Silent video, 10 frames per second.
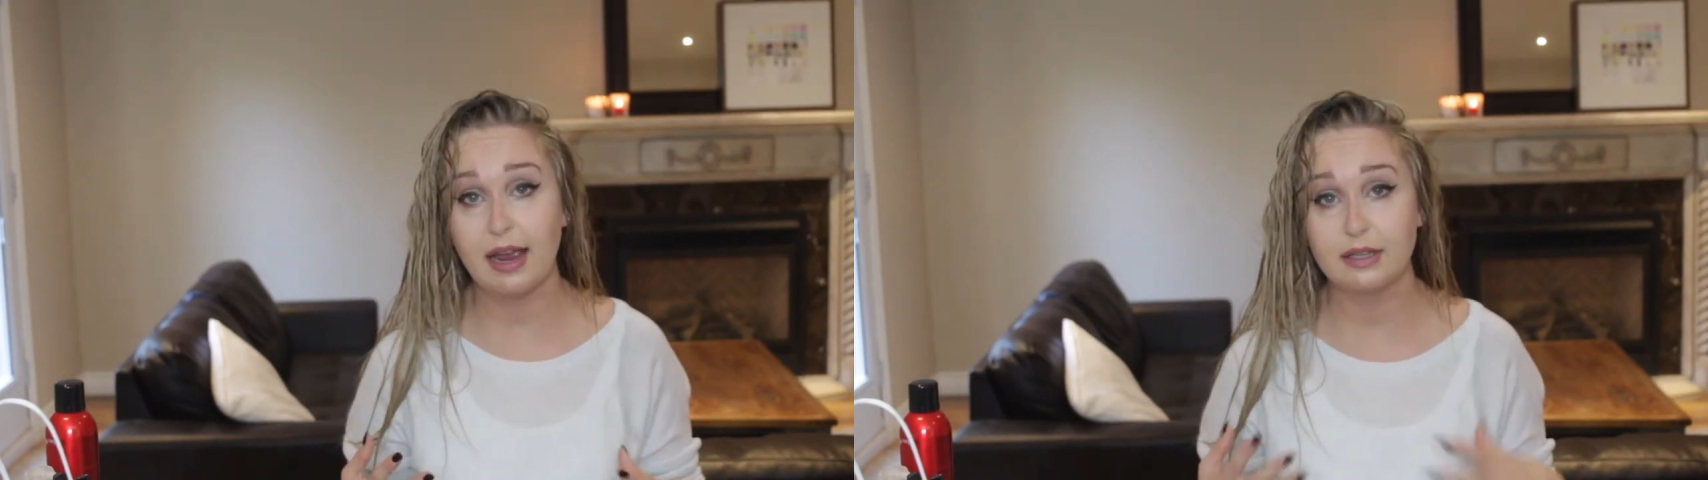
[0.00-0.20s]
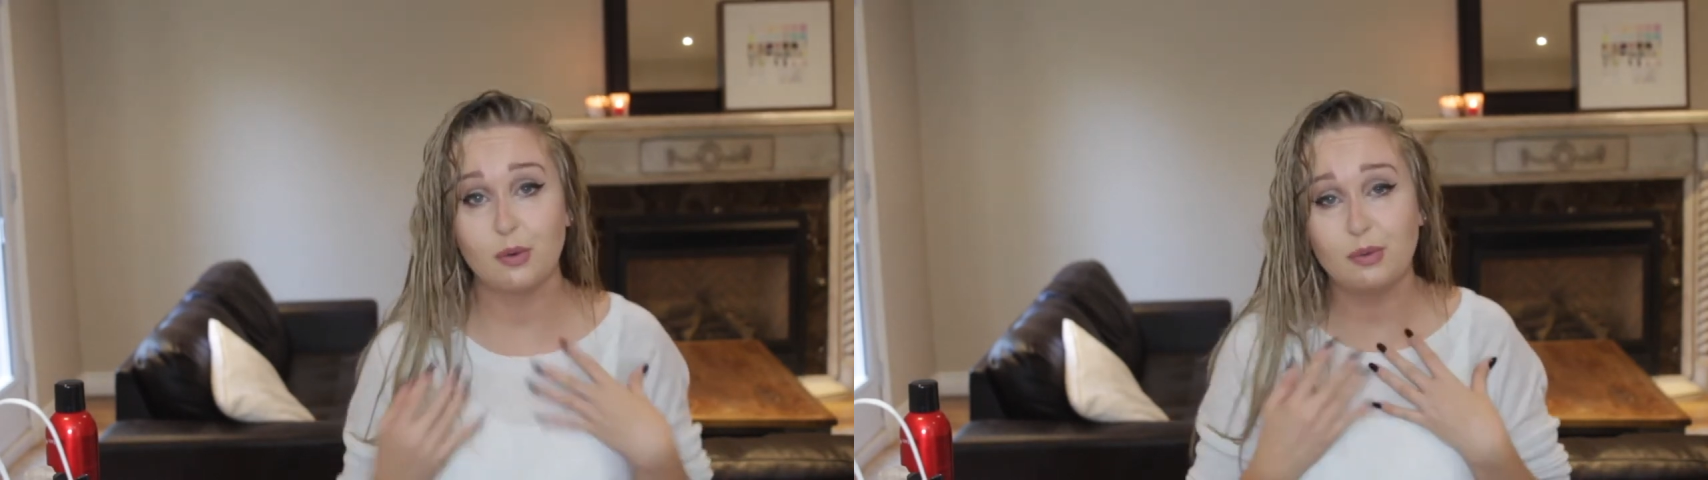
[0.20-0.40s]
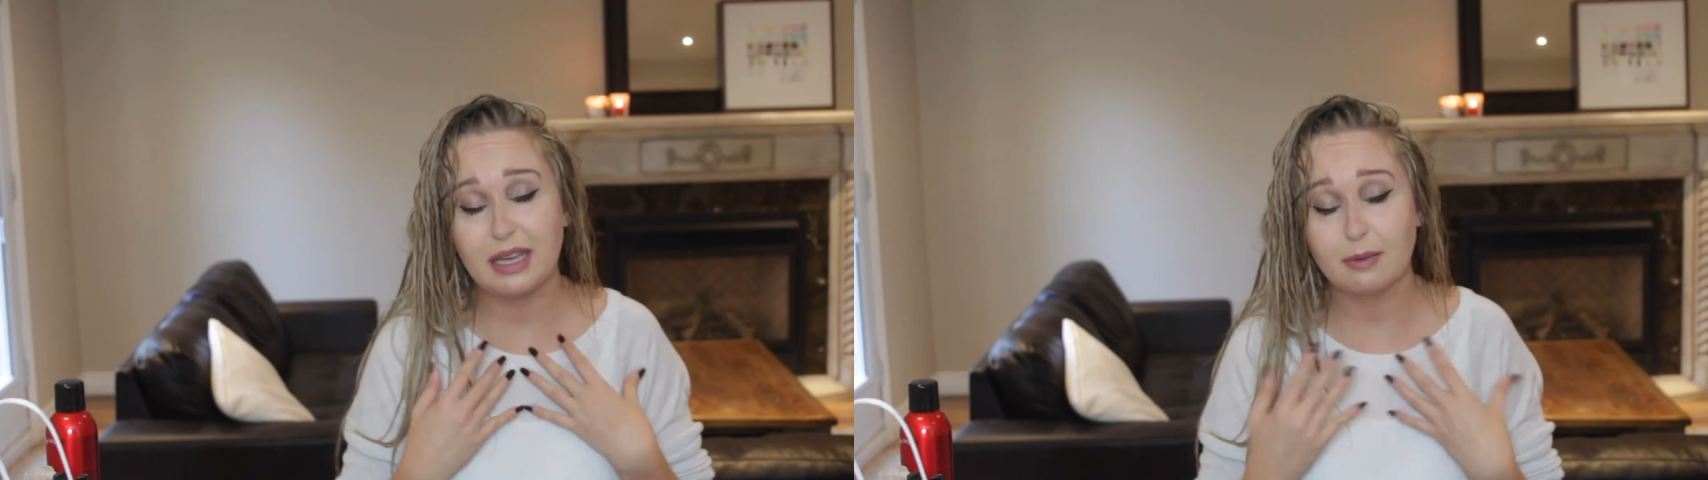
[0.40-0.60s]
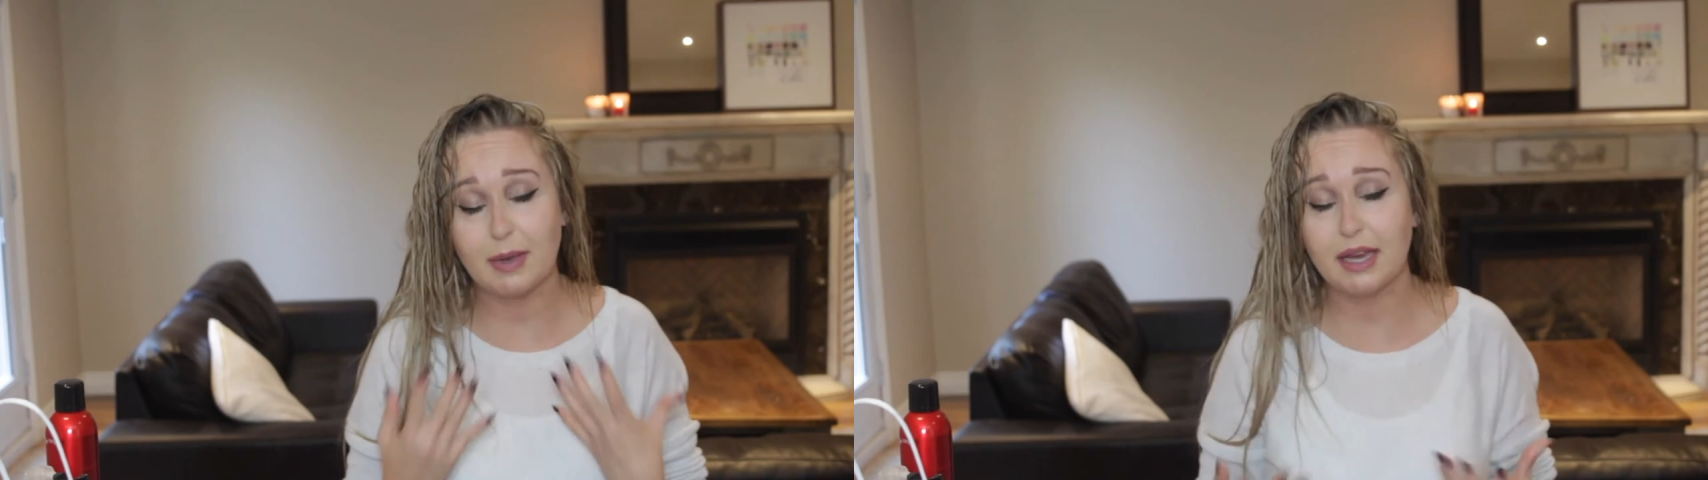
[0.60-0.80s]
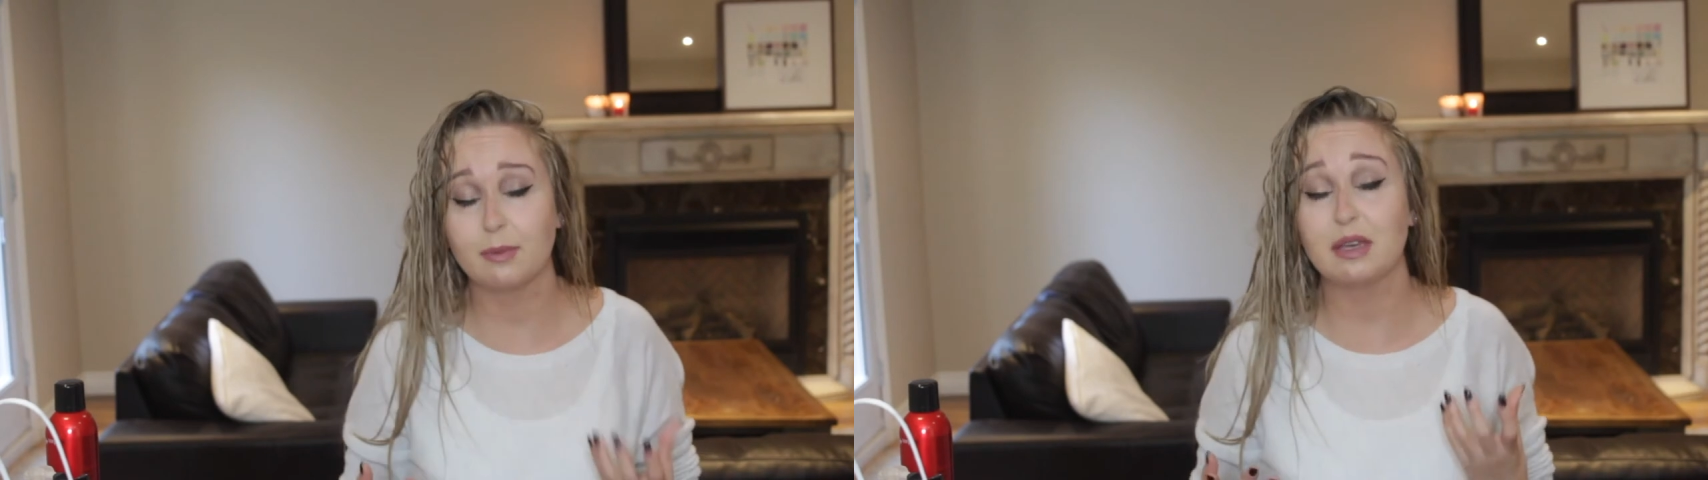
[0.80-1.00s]
I don't like my
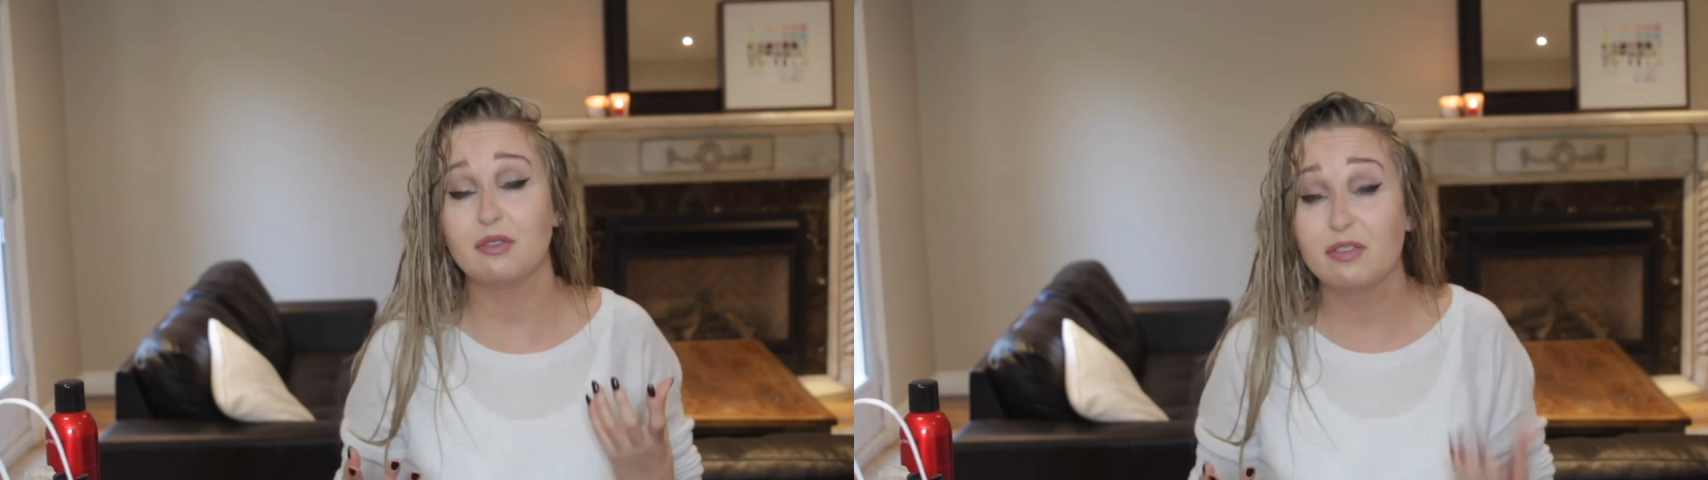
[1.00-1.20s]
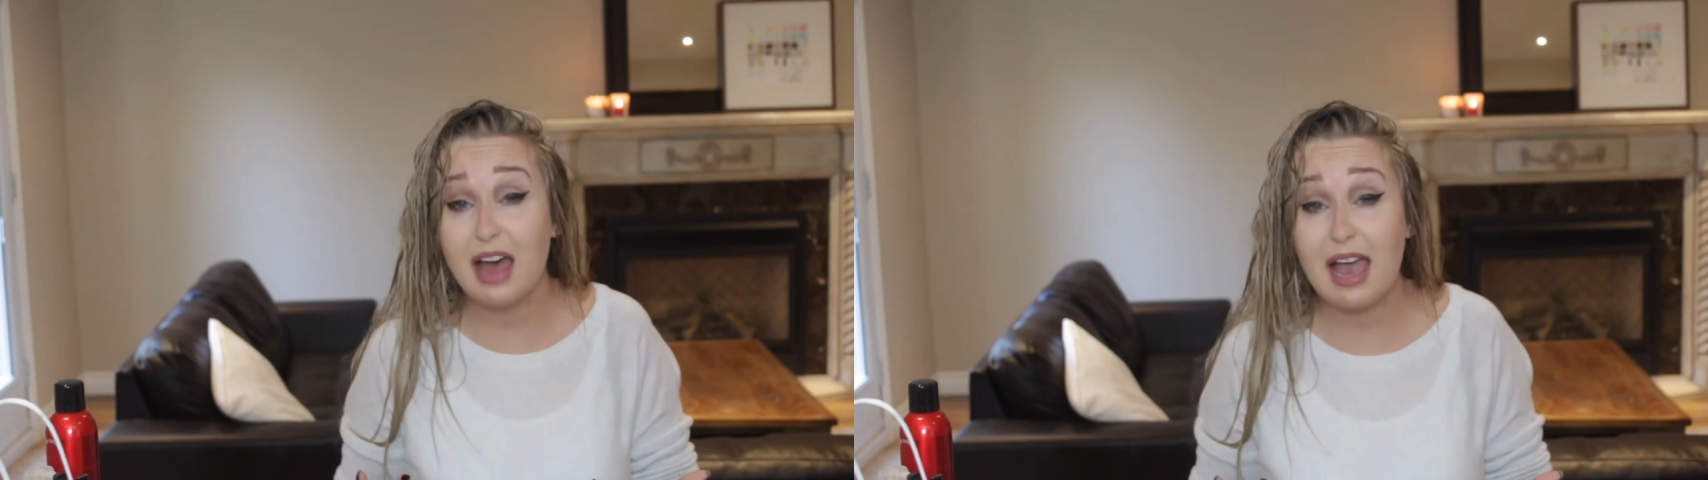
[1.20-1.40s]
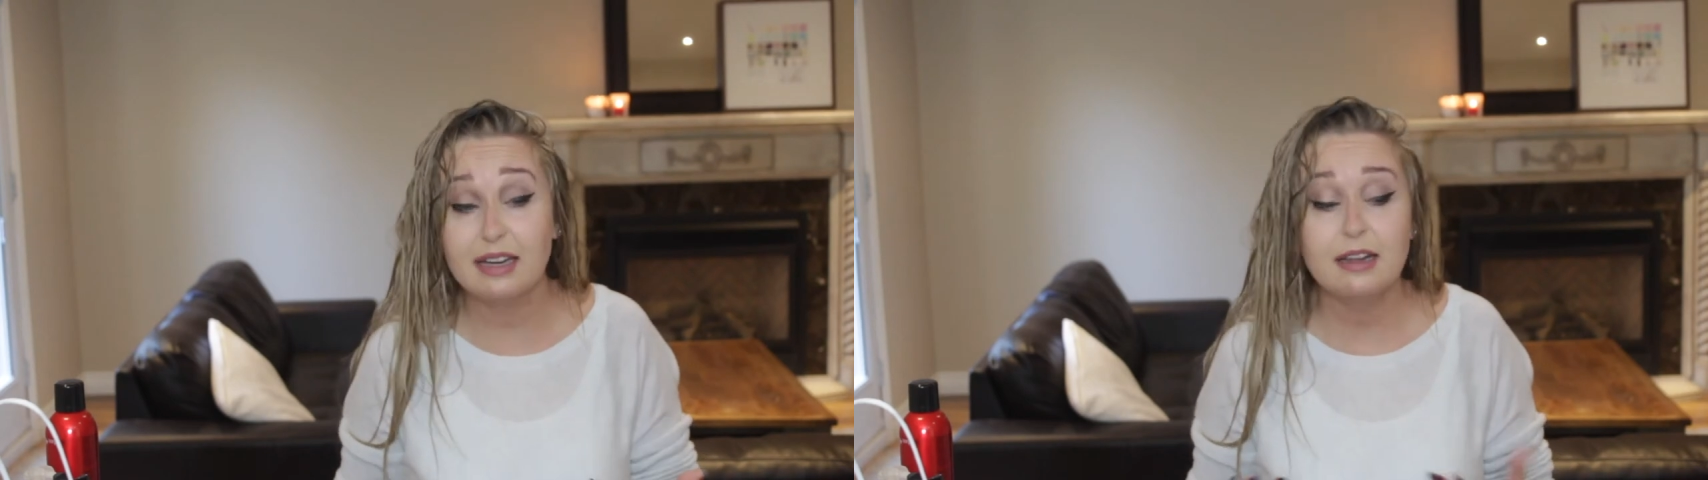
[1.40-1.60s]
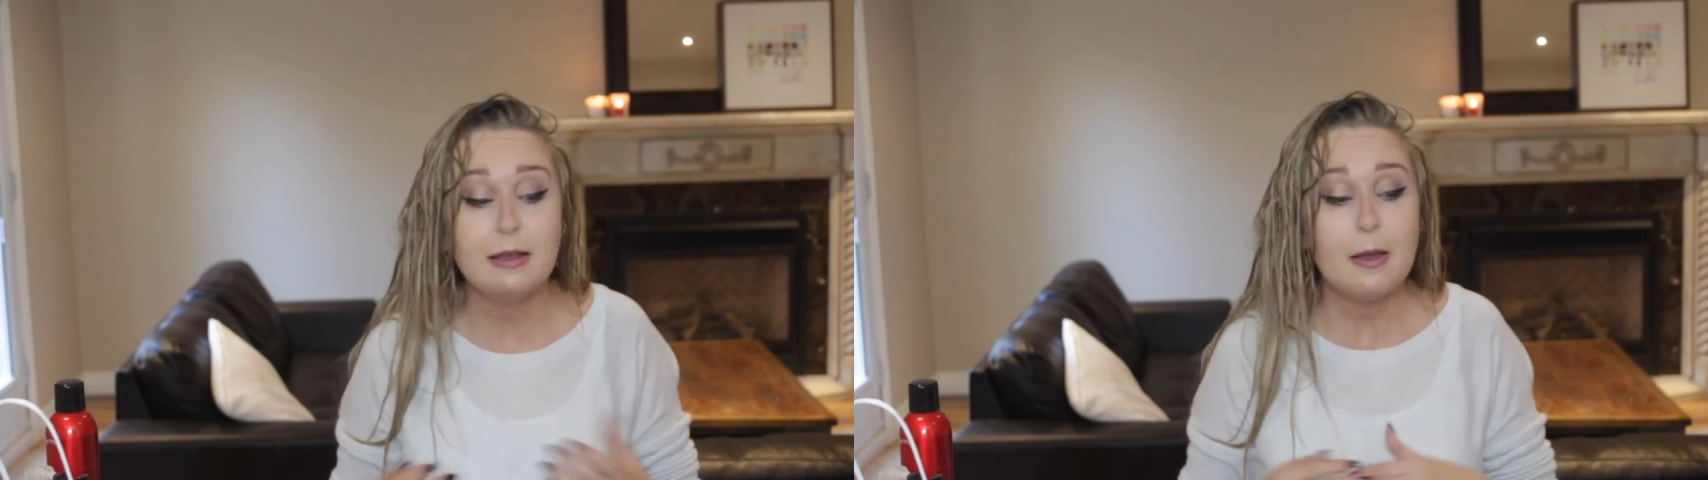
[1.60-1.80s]
hair being flat.